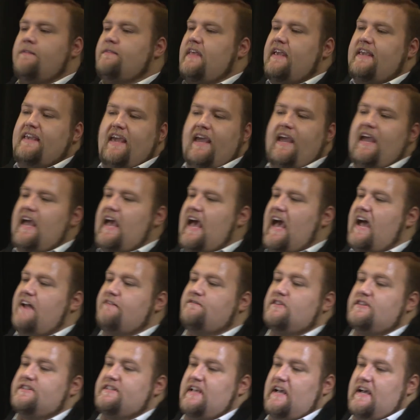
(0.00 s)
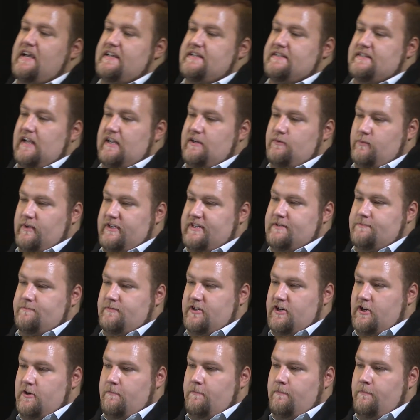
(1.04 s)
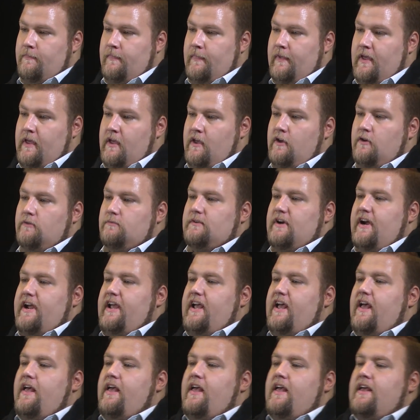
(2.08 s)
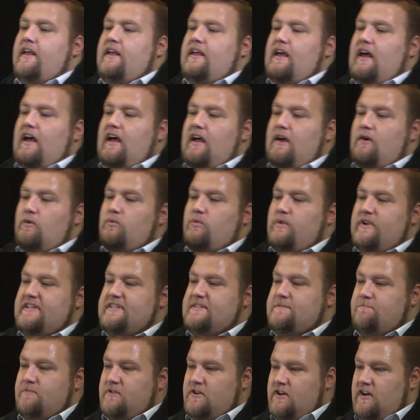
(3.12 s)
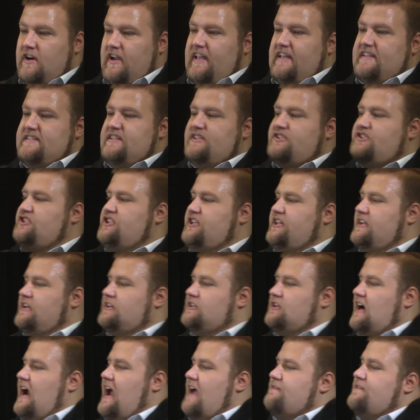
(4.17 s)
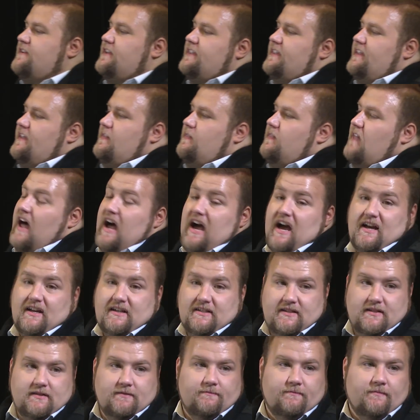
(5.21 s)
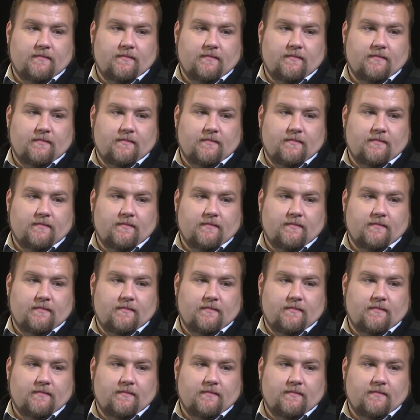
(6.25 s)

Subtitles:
they can't advertise on Whisper, right? Whisper is geographically locked.